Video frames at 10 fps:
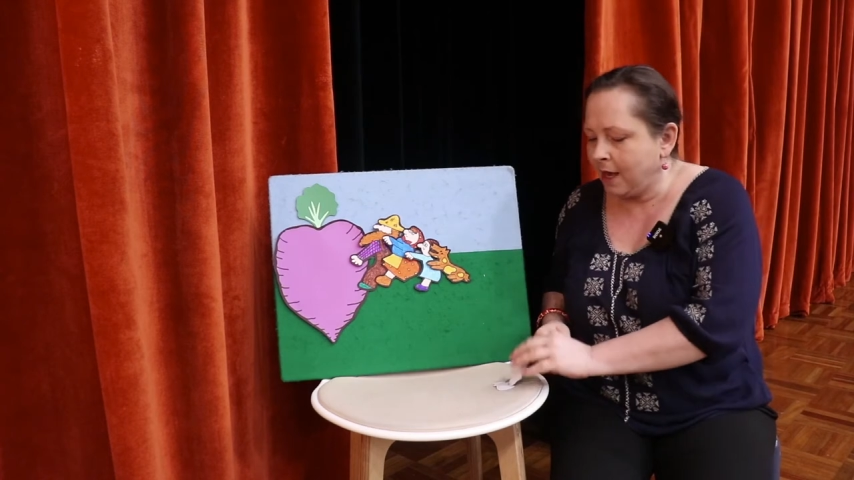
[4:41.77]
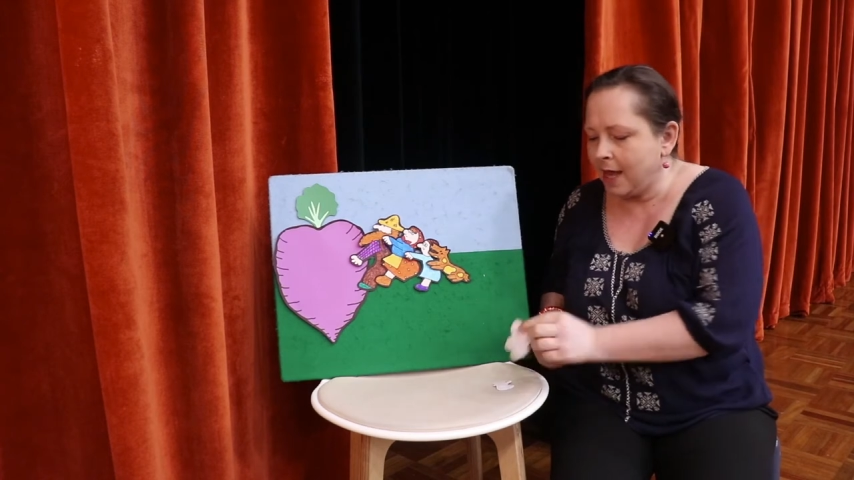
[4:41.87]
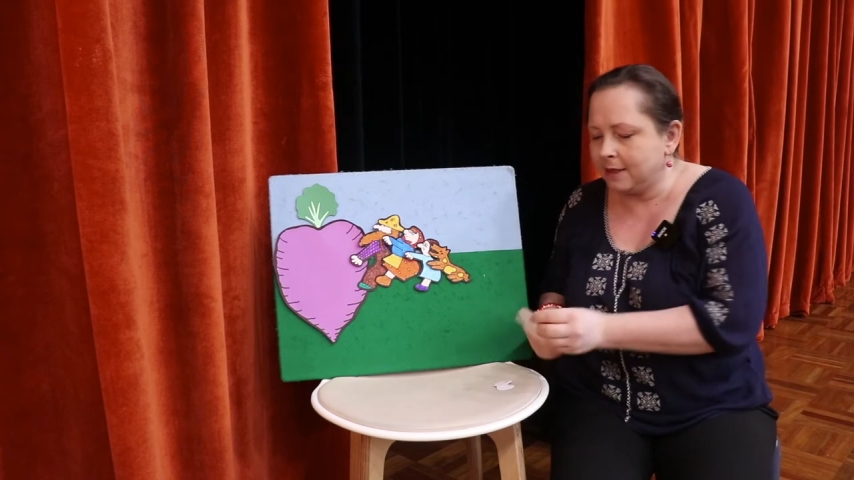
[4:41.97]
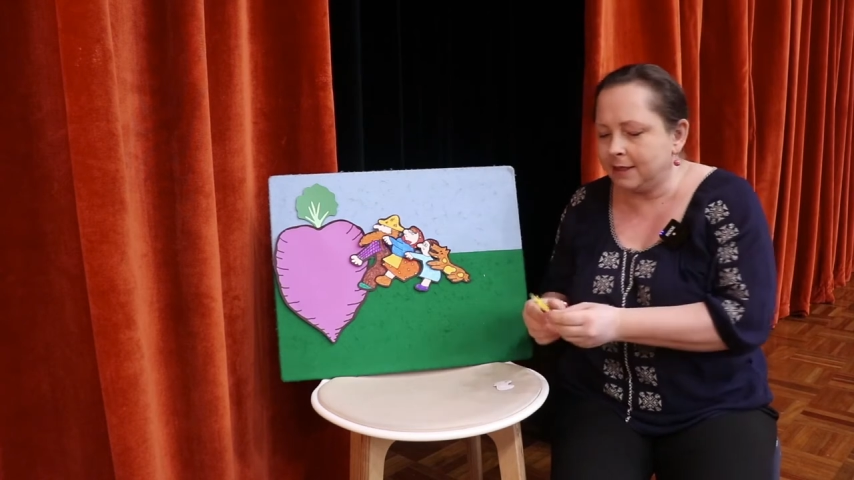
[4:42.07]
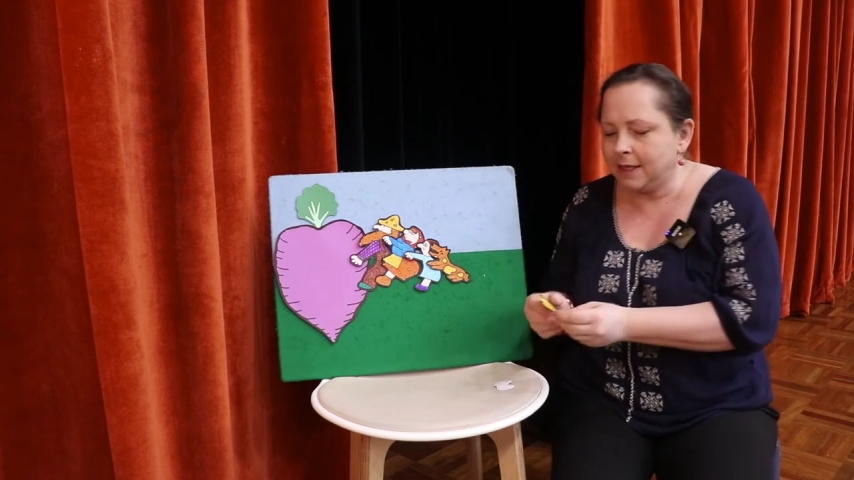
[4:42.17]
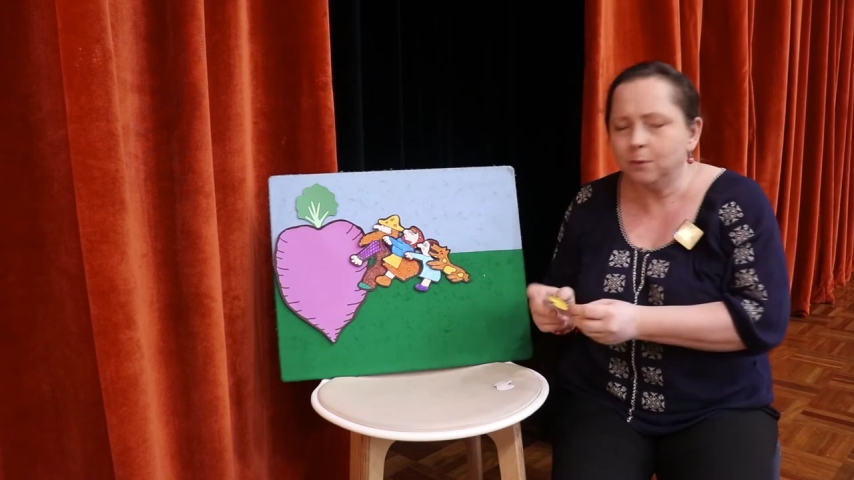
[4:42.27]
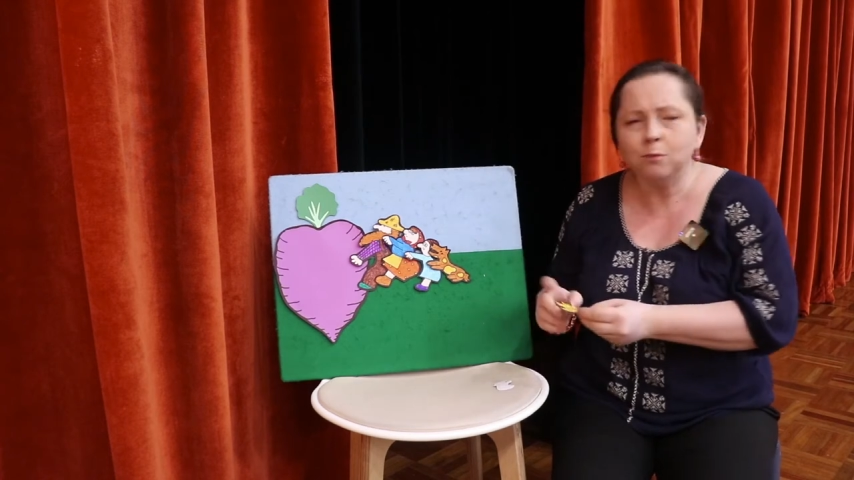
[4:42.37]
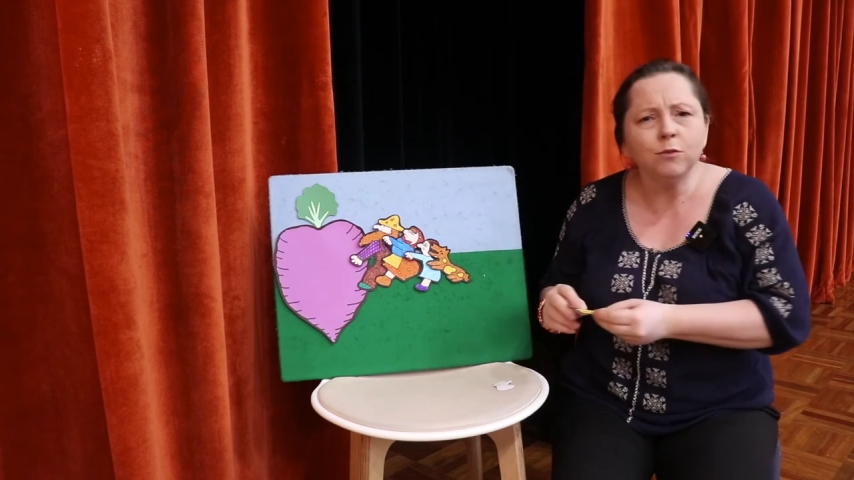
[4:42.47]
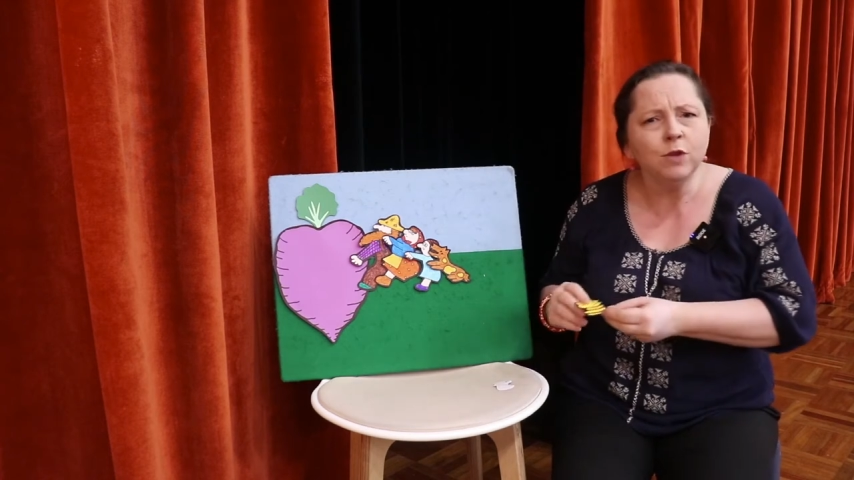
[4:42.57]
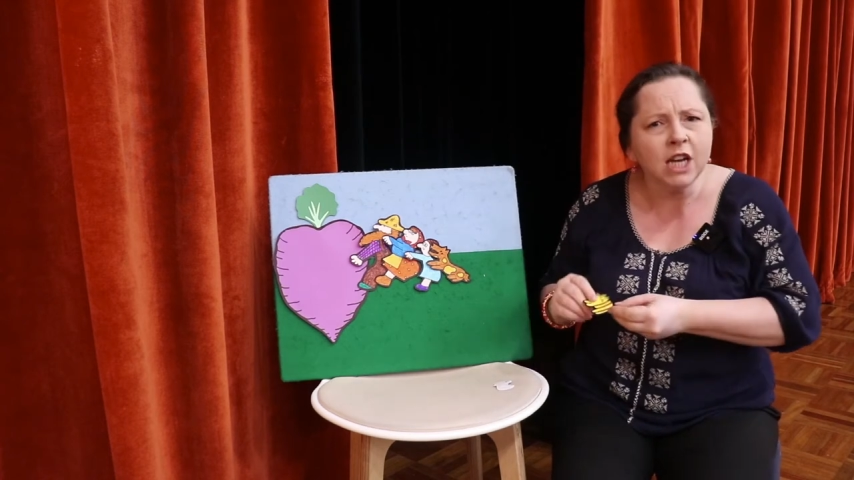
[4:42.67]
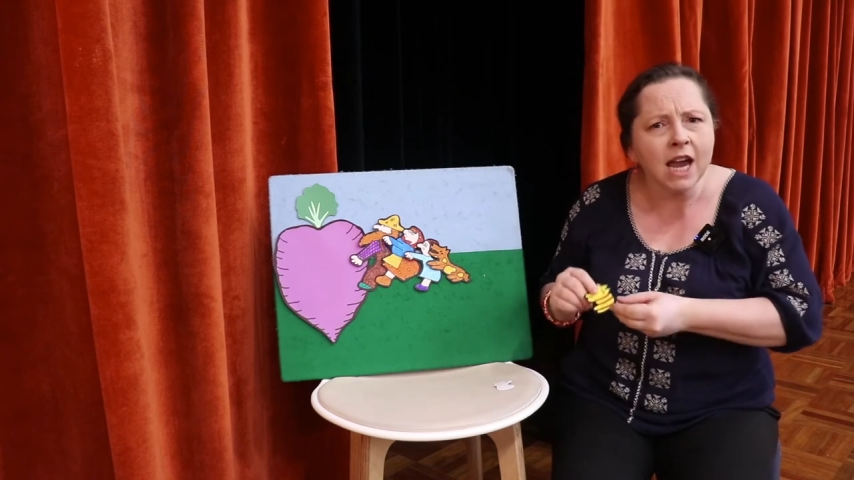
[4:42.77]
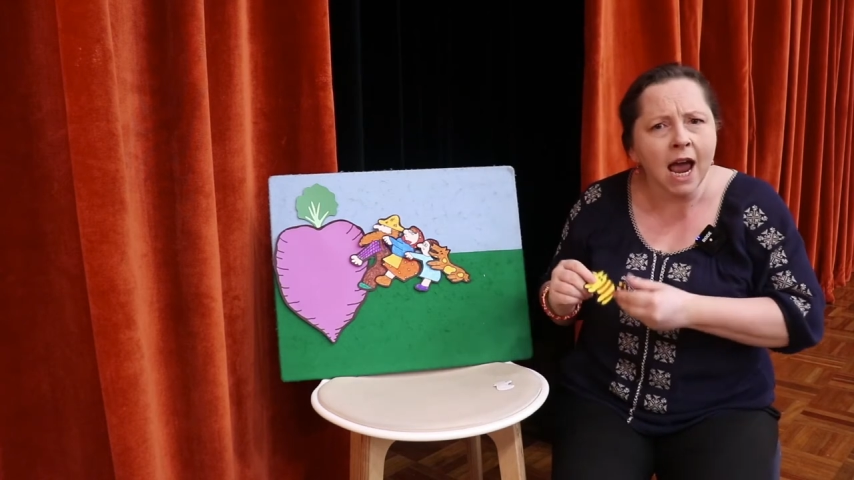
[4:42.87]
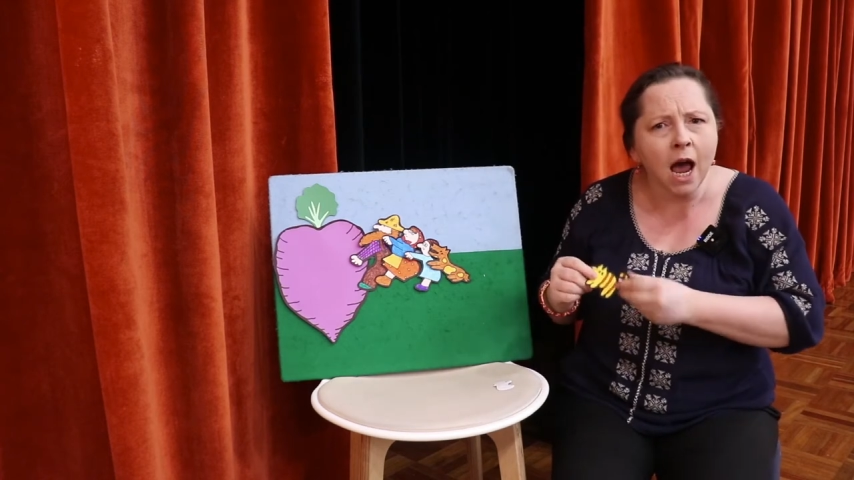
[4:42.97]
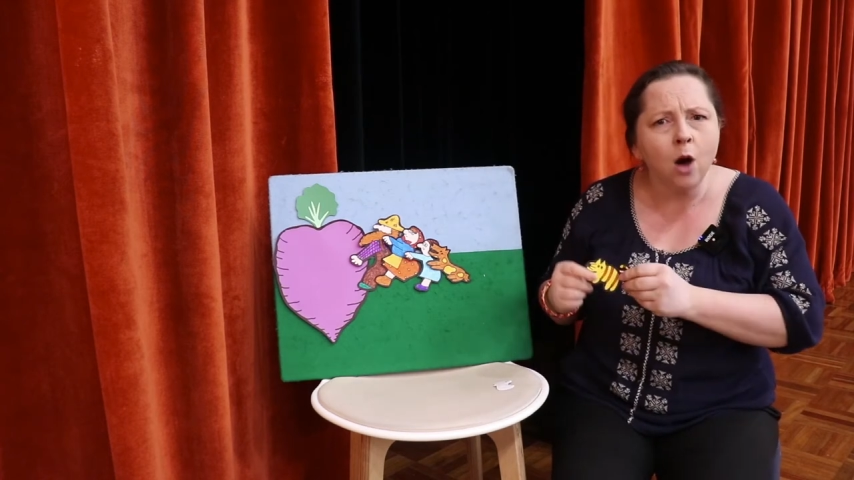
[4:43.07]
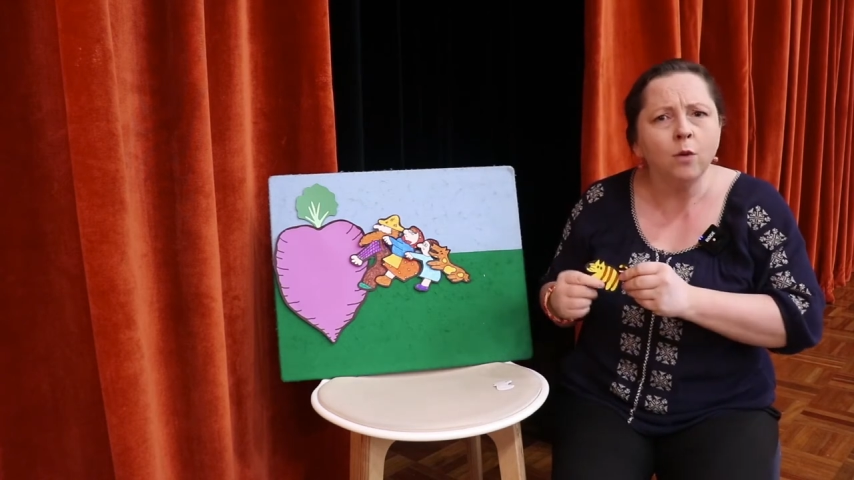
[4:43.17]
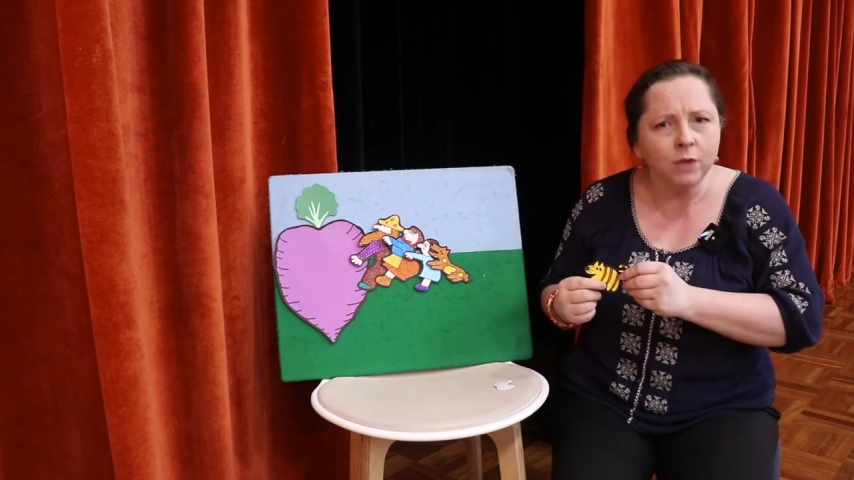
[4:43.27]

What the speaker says: and said, "Meow,